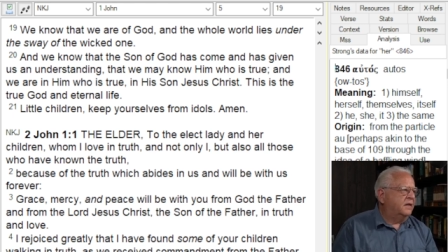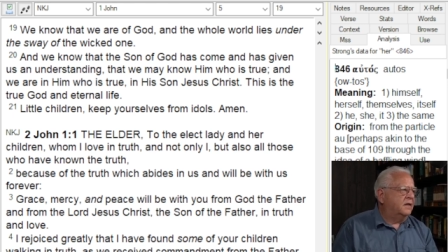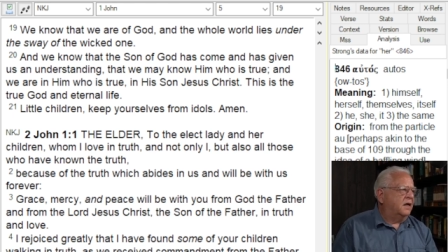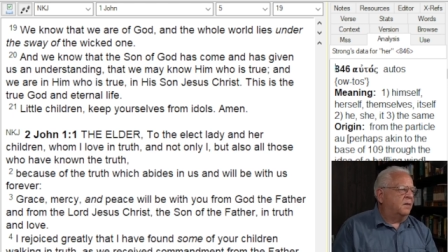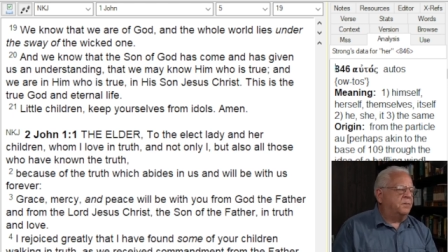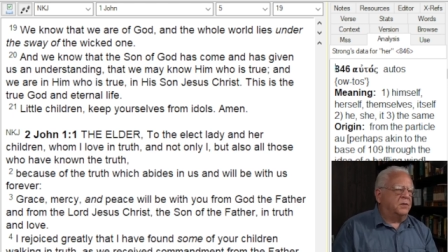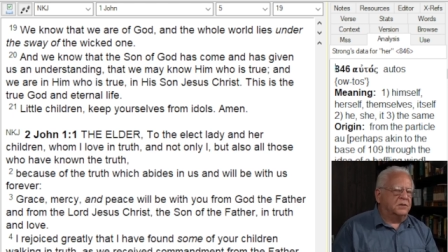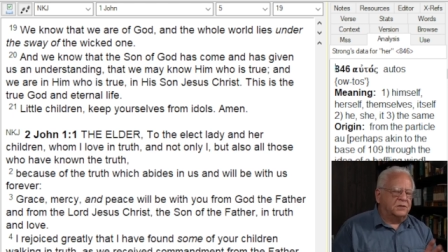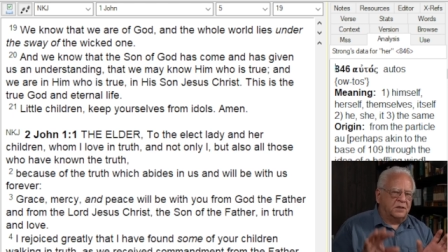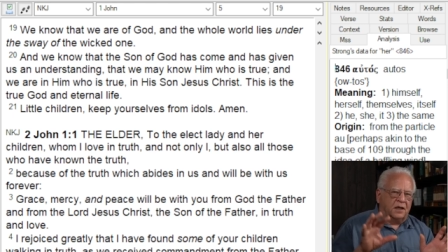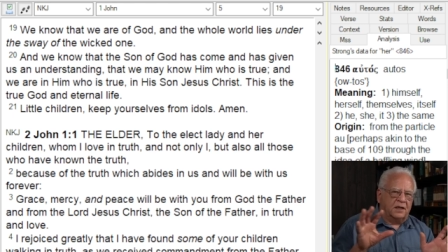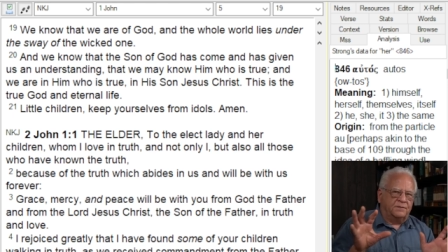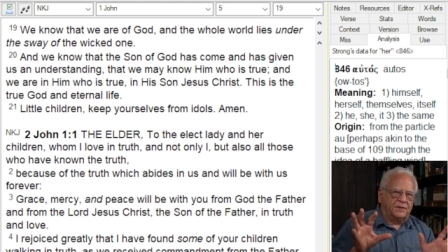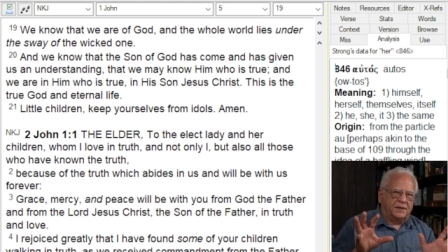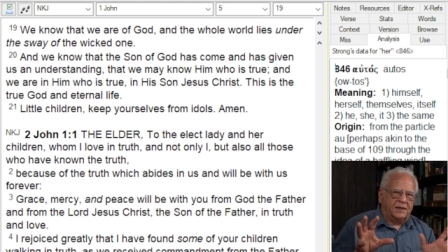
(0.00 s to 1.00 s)
a
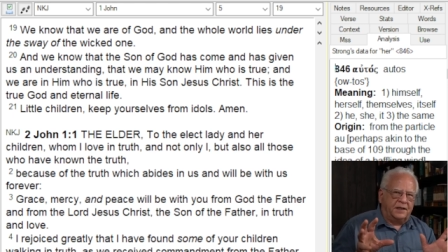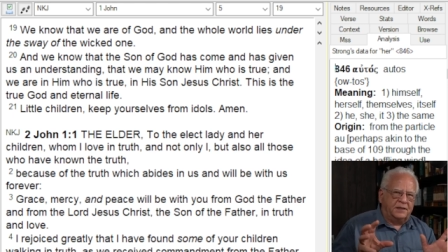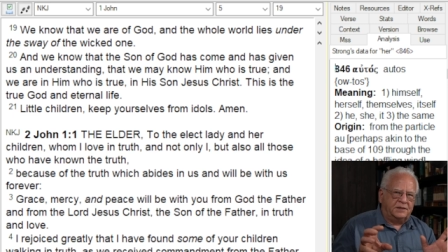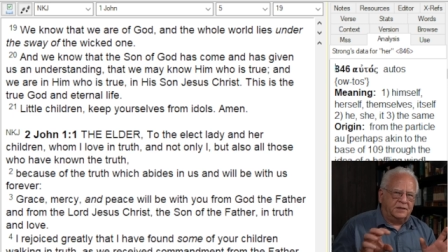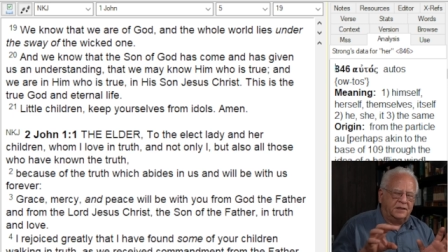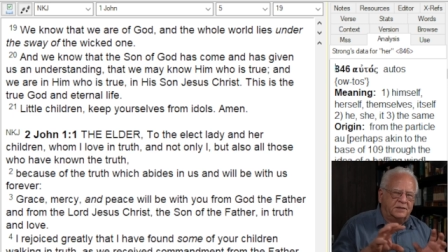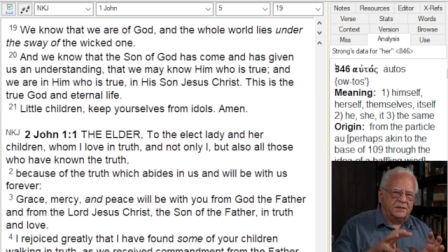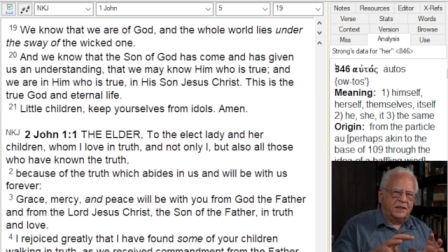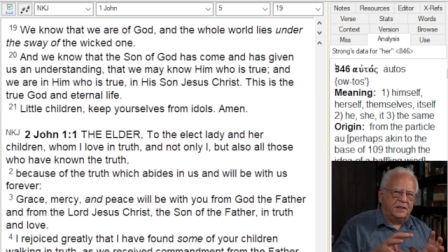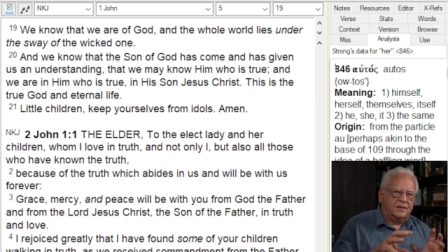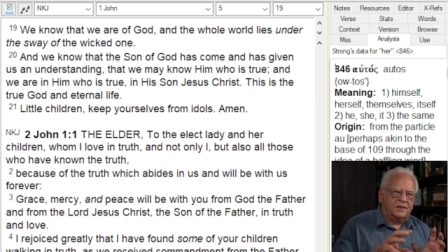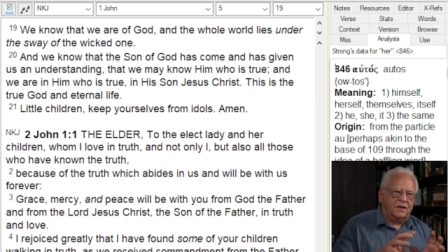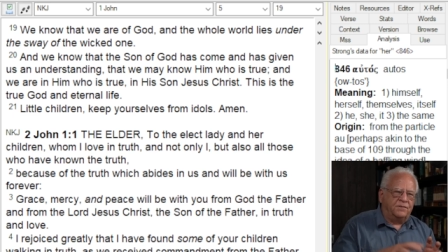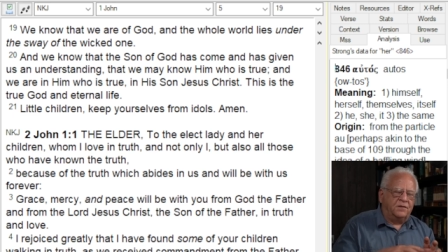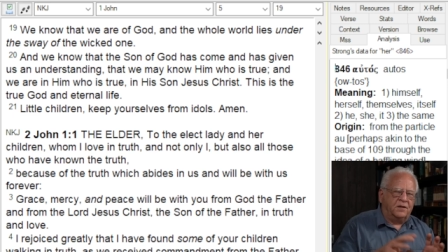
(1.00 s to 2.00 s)
personification. It's a
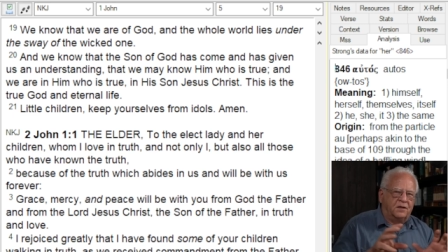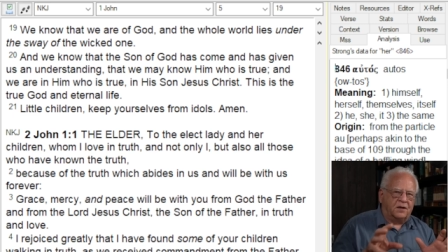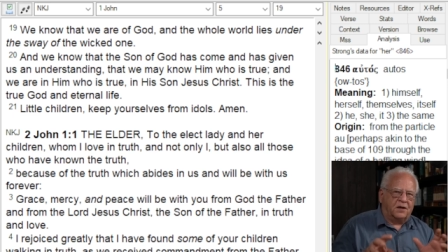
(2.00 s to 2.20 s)
definite